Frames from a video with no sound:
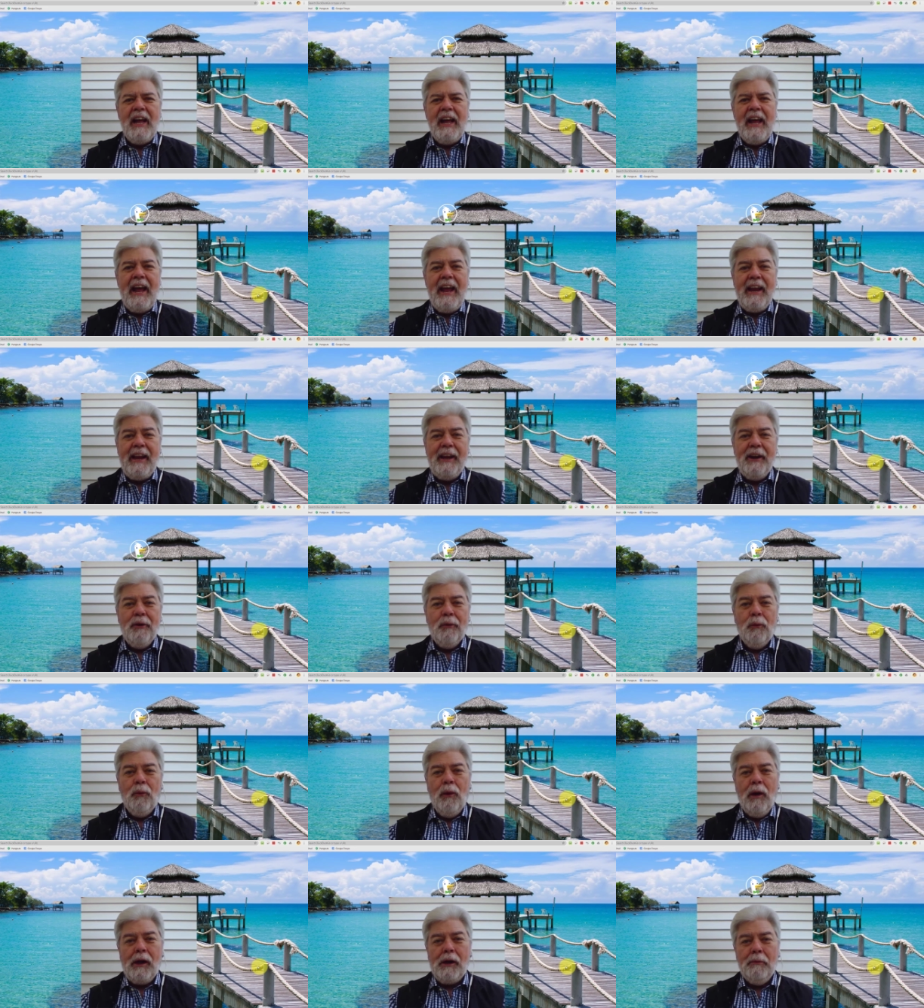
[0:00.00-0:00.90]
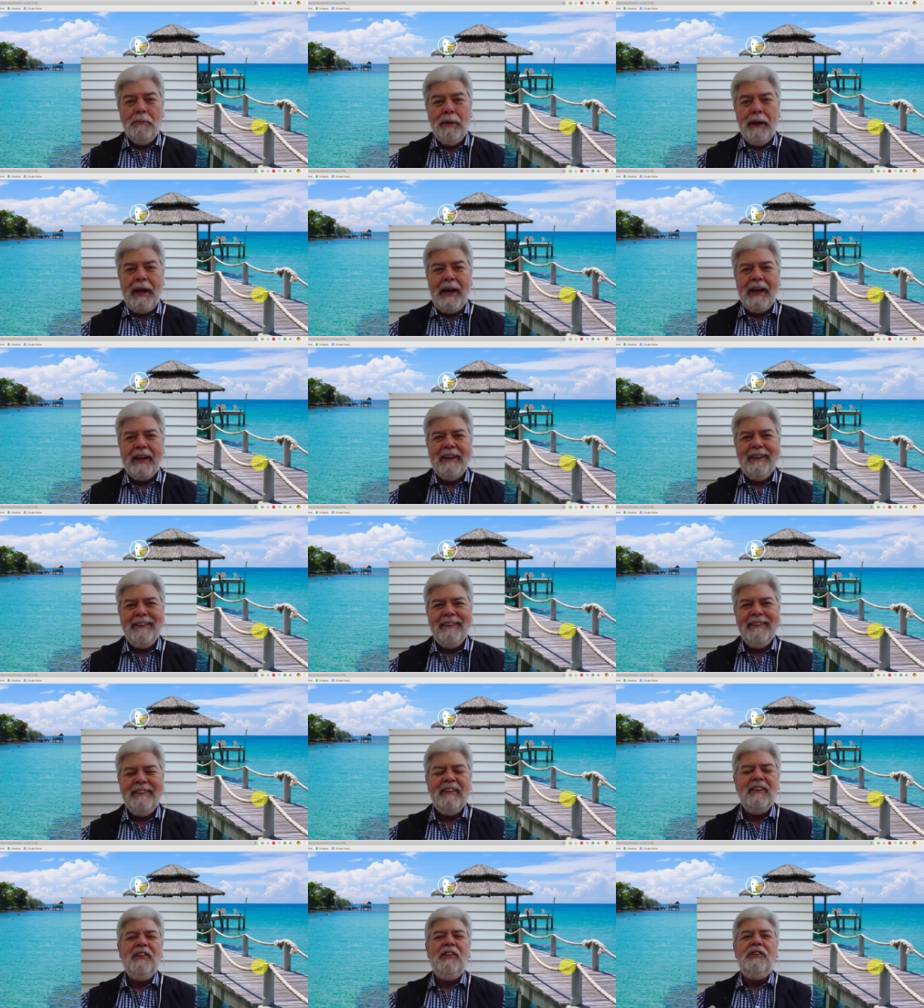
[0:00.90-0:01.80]
Hey, welcome back.
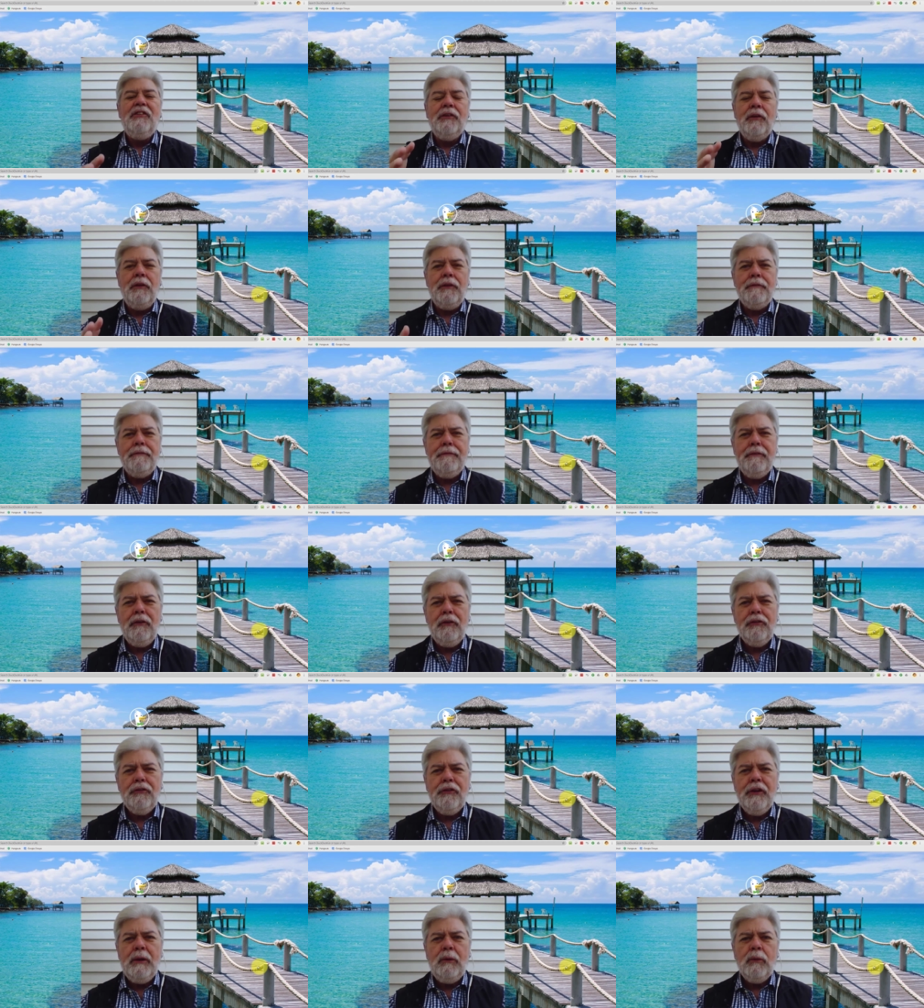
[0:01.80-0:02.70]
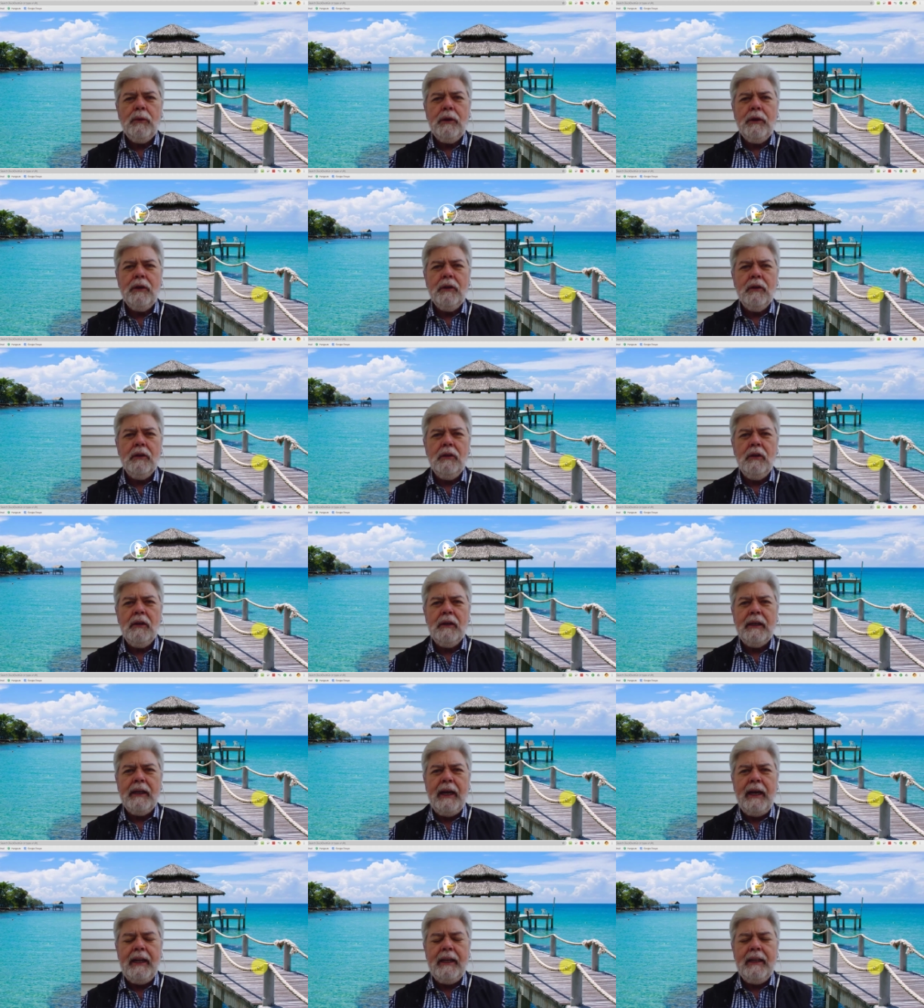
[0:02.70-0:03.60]
So the first thing we're going to
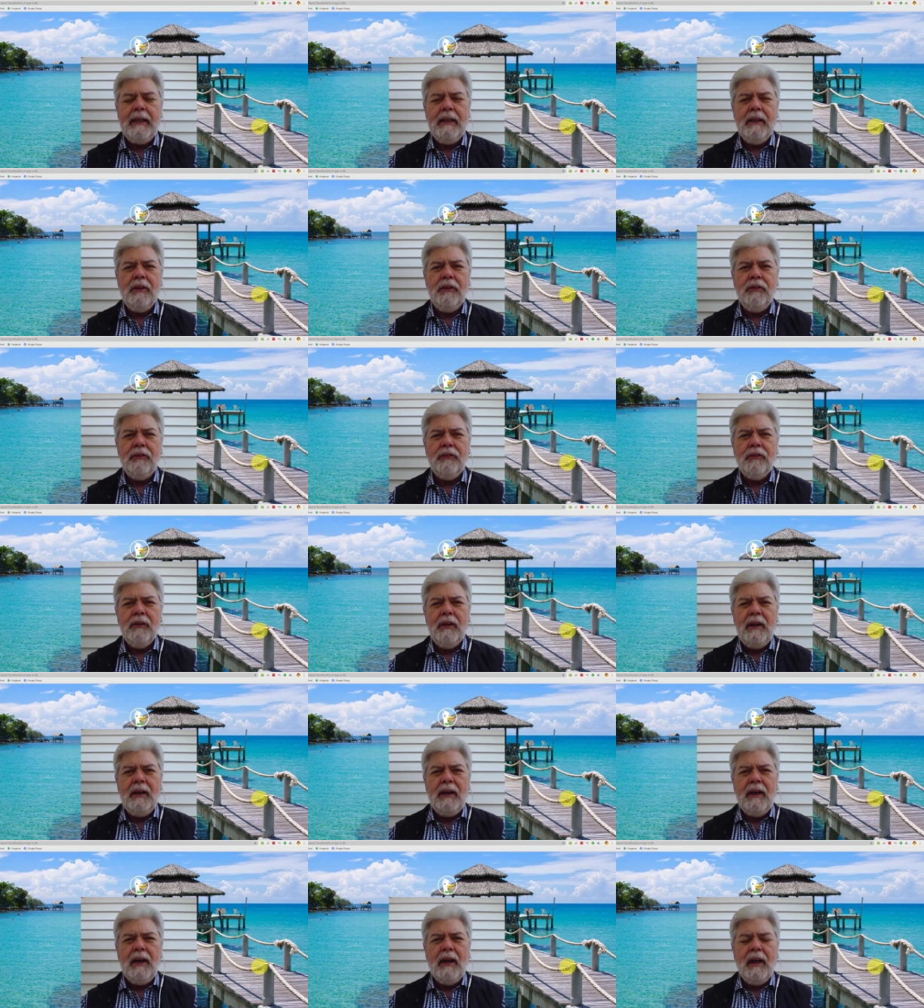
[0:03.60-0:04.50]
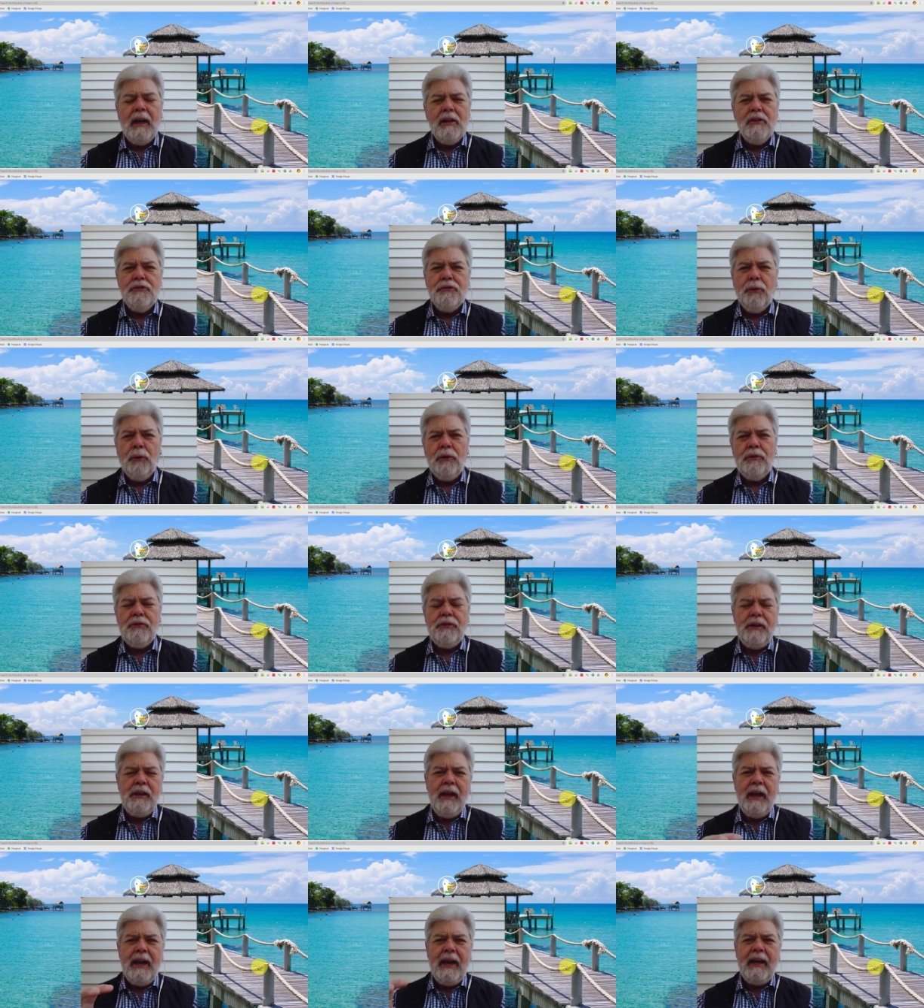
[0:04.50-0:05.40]
look at is
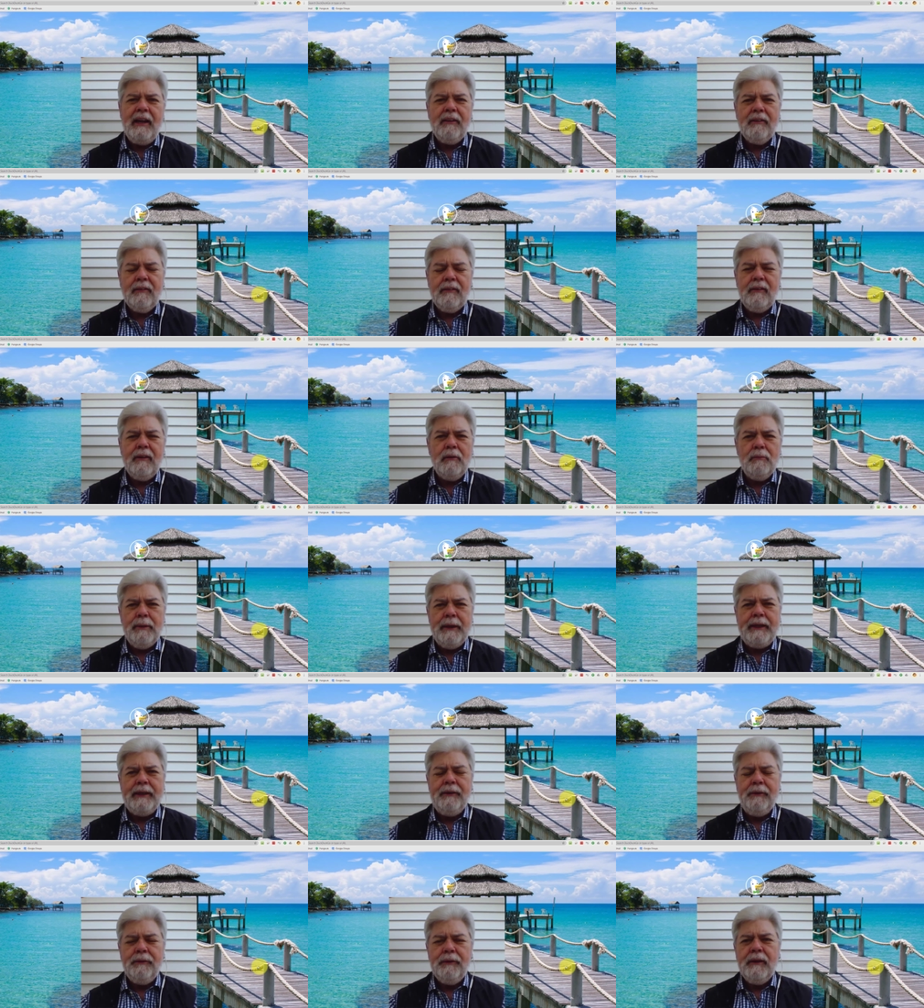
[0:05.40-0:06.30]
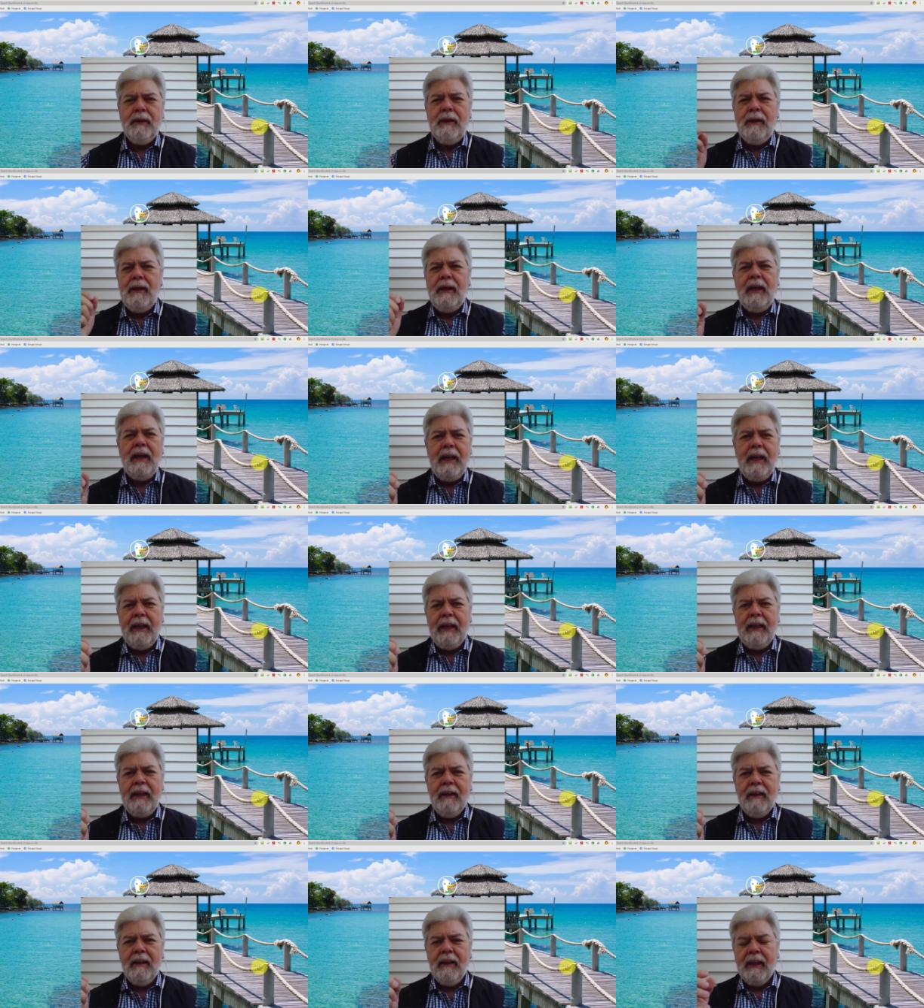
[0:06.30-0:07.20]
Georgie asked about
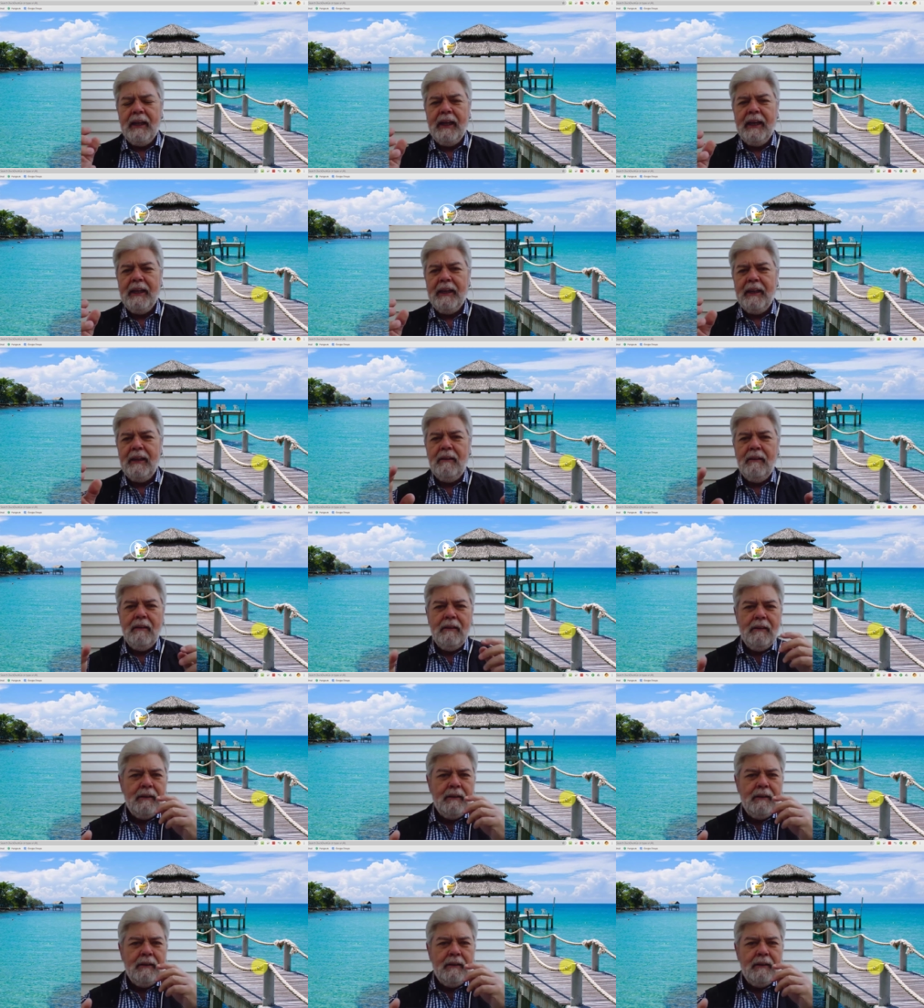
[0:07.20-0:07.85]
and again,